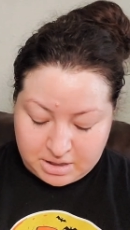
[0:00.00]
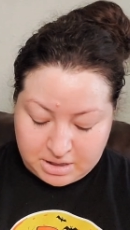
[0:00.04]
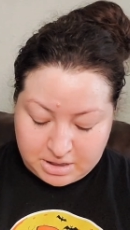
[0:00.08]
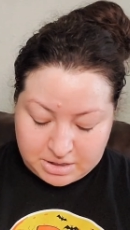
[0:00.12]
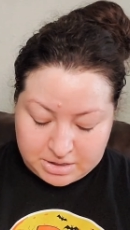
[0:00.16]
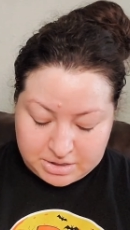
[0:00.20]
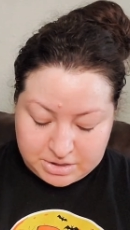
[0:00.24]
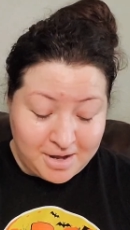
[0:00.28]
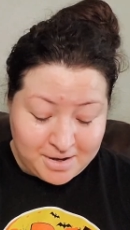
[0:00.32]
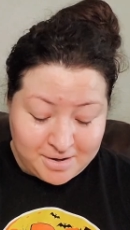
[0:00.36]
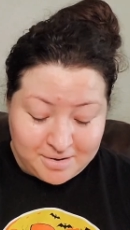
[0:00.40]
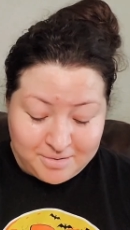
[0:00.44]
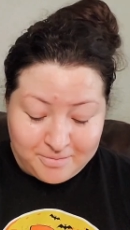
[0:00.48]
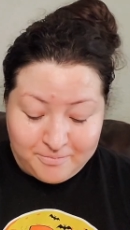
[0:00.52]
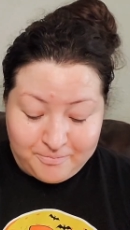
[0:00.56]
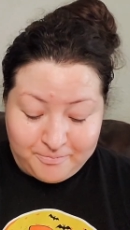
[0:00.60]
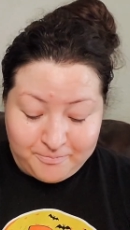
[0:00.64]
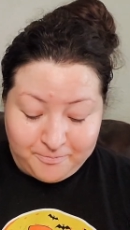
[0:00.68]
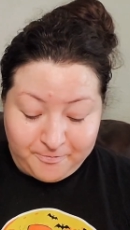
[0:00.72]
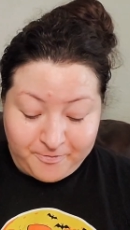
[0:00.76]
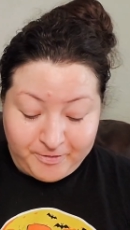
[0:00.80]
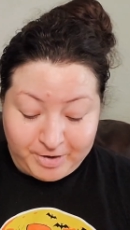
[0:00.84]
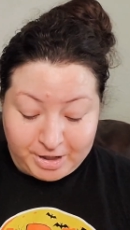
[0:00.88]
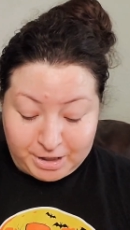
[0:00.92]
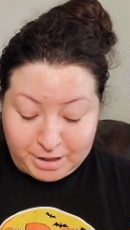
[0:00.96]
So
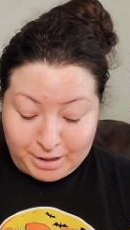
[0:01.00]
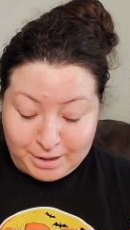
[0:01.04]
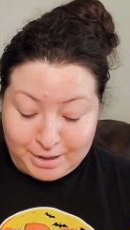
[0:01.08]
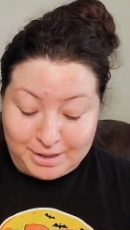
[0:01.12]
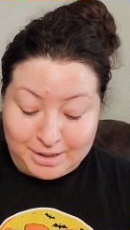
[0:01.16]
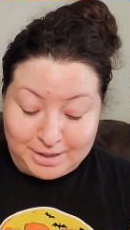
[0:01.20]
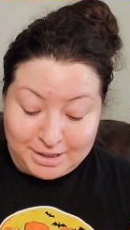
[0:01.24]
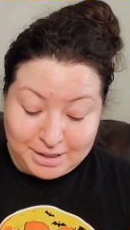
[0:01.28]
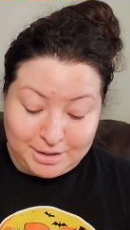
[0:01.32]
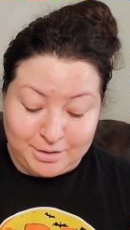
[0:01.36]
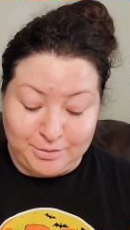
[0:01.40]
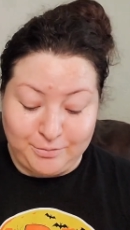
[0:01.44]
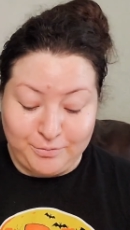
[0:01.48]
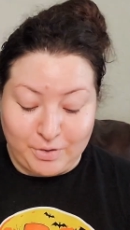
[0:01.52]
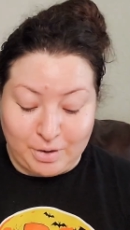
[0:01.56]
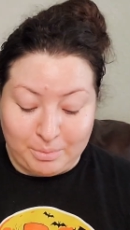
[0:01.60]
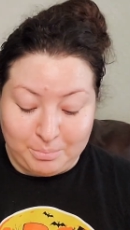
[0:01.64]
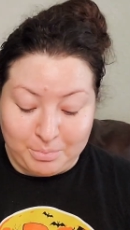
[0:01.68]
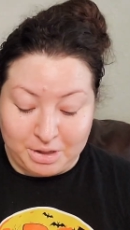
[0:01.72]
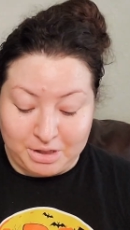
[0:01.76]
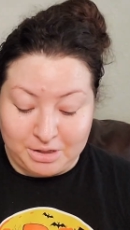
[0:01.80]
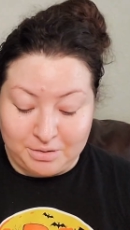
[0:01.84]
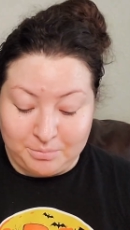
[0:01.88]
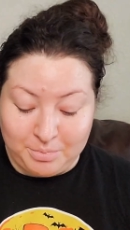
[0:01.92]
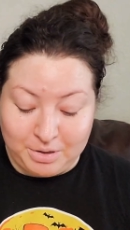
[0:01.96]
Funny enough, I'm
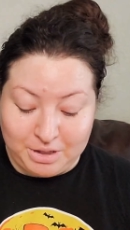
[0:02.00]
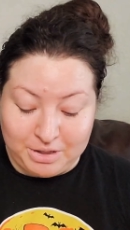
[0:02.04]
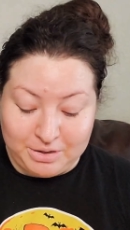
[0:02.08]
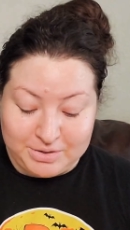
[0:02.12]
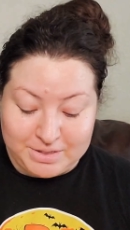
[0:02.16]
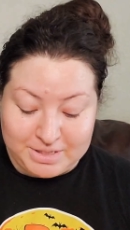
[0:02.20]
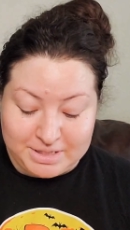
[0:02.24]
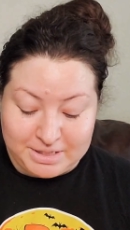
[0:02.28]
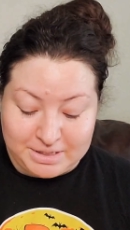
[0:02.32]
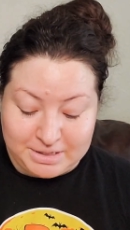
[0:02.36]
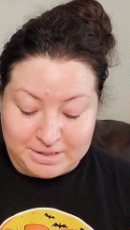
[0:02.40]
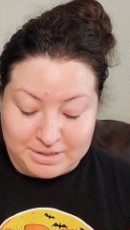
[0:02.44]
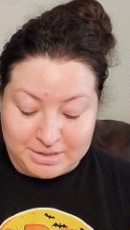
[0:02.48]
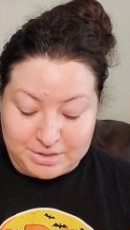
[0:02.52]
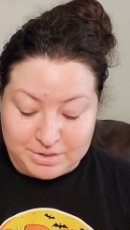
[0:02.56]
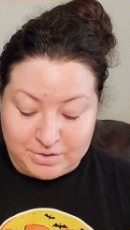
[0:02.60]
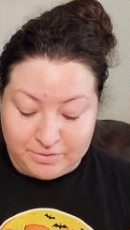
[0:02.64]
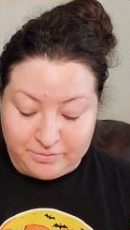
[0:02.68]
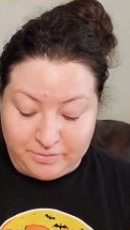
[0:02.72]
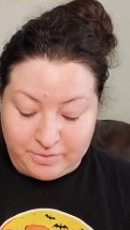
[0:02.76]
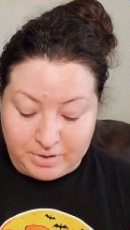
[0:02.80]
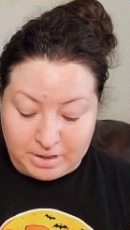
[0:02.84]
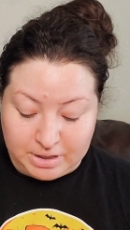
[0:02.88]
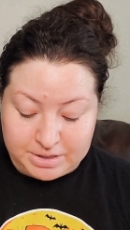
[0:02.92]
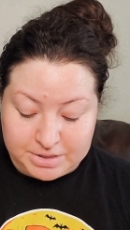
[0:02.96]
going to be using the Too
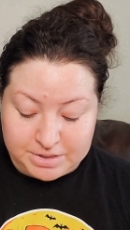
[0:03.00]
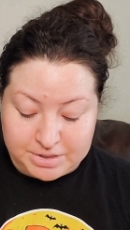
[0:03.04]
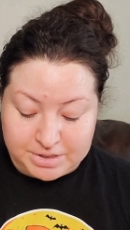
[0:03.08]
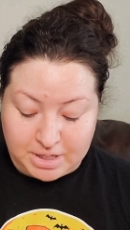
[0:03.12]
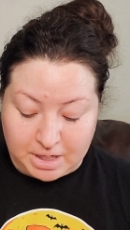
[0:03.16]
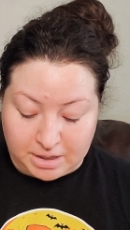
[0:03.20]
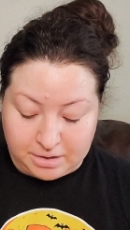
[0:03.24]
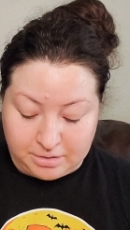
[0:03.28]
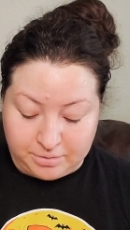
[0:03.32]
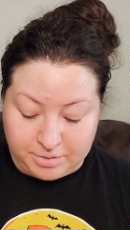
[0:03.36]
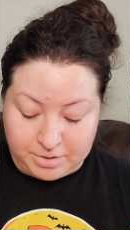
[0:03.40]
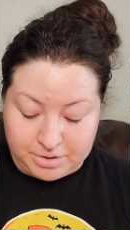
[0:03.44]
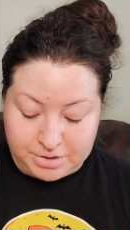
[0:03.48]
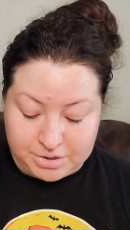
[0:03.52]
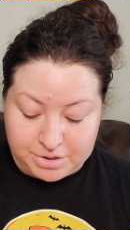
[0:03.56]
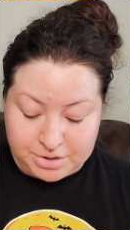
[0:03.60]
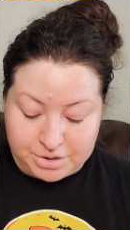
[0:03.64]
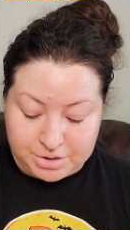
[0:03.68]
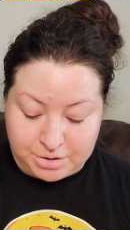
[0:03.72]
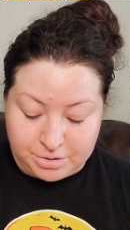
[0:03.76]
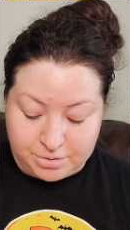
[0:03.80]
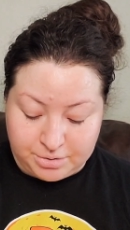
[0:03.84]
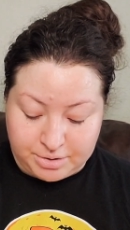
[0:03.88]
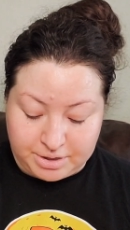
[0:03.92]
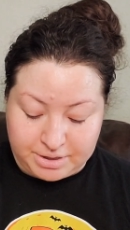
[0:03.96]
Faced Shadow
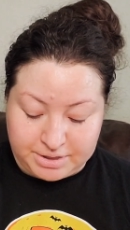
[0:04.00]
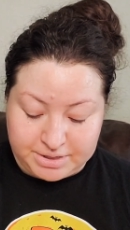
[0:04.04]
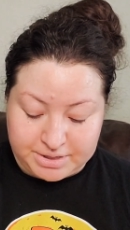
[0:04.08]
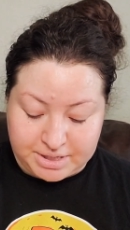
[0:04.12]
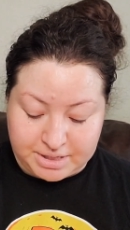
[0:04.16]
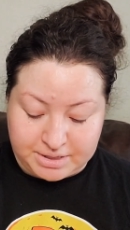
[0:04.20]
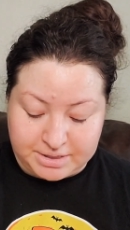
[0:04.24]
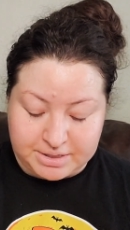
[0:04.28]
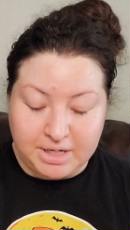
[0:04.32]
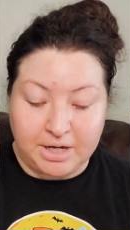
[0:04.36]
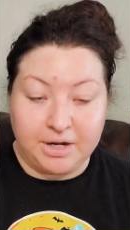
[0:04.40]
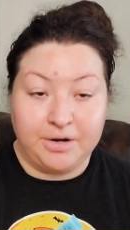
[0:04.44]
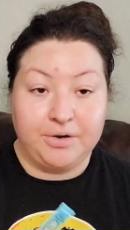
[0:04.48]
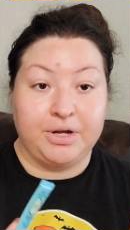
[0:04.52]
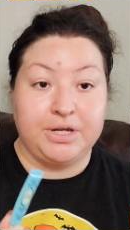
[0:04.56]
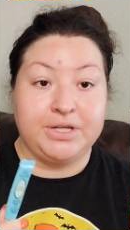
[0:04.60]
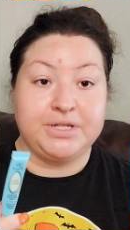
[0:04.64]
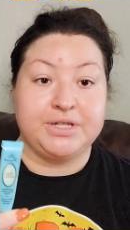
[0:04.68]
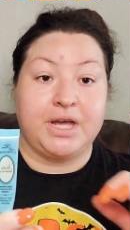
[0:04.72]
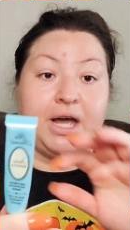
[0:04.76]
Insurance Anti-Crease